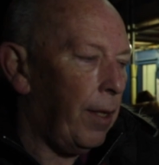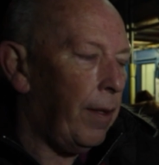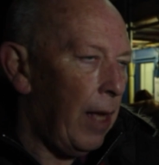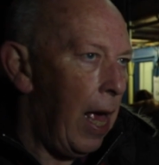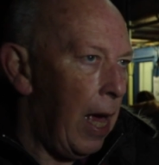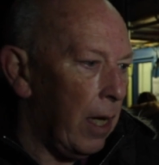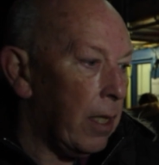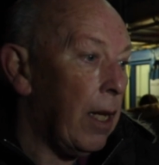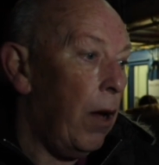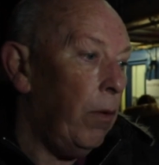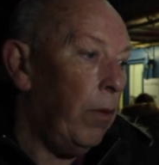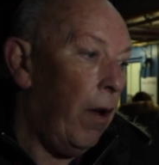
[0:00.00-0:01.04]
are there.
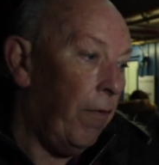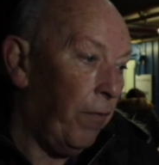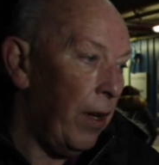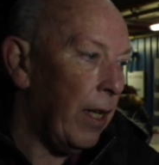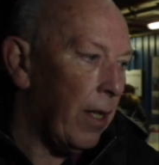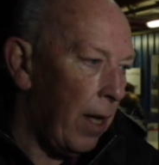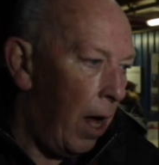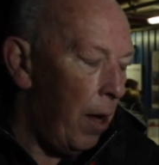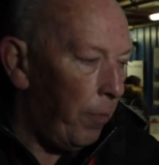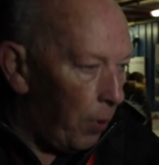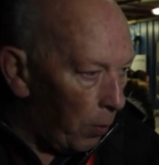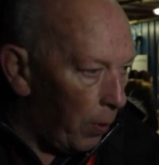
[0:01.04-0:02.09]
So for
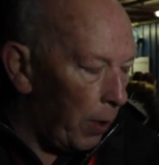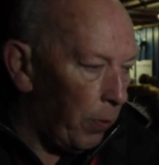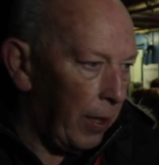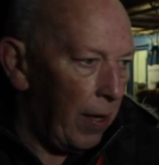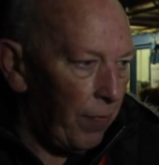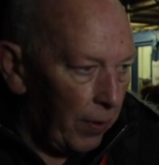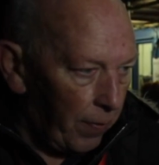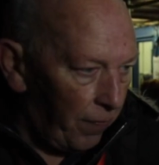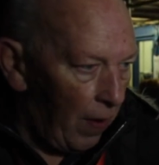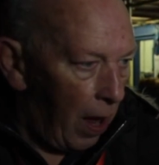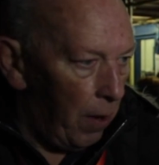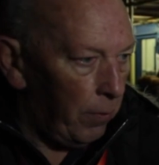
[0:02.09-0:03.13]
example, we would give a
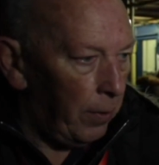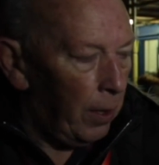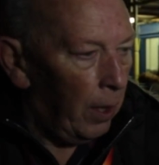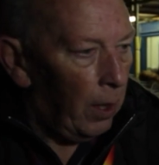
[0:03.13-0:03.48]
phone,